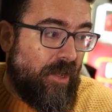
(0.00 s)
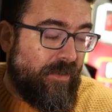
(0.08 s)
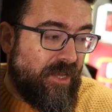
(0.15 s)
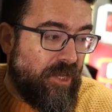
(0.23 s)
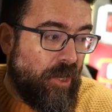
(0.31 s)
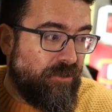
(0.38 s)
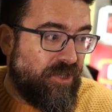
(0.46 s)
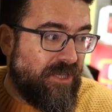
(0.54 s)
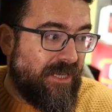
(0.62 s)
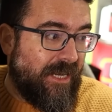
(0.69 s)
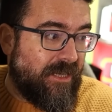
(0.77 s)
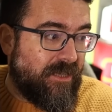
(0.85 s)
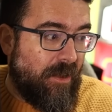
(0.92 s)
think Yoshi's
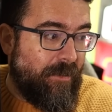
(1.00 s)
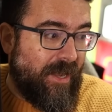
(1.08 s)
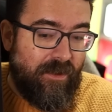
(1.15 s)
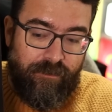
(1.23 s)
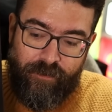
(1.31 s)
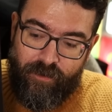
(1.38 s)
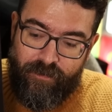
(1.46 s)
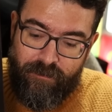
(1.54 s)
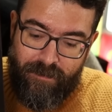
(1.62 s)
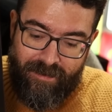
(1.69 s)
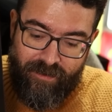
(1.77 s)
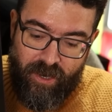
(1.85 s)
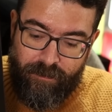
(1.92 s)
legs go back and forth and
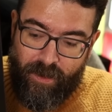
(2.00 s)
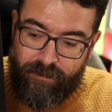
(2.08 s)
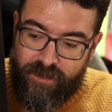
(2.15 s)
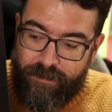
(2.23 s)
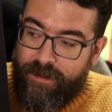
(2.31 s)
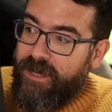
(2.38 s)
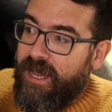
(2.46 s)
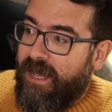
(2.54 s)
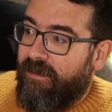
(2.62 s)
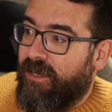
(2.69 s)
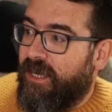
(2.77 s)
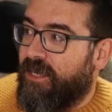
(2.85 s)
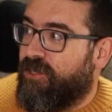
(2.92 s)
Mario bobs up and
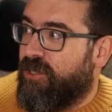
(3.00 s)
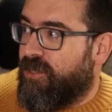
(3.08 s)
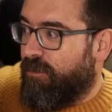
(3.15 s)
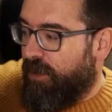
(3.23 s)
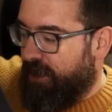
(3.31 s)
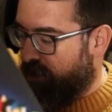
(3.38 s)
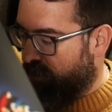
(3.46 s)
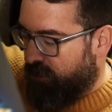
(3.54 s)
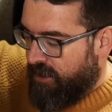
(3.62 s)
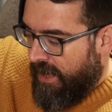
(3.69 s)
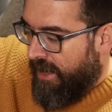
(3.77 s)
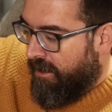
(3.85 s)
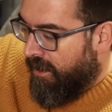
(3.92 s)
down. And it's just a really cool
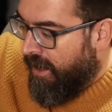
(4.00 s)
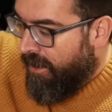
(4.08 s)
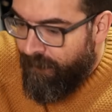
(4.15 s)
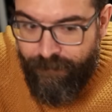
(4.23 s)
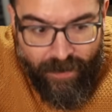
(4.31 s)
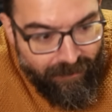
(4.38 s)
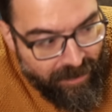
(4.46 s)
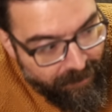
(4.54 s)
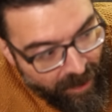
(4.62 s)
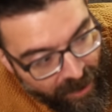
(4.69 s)
set. Very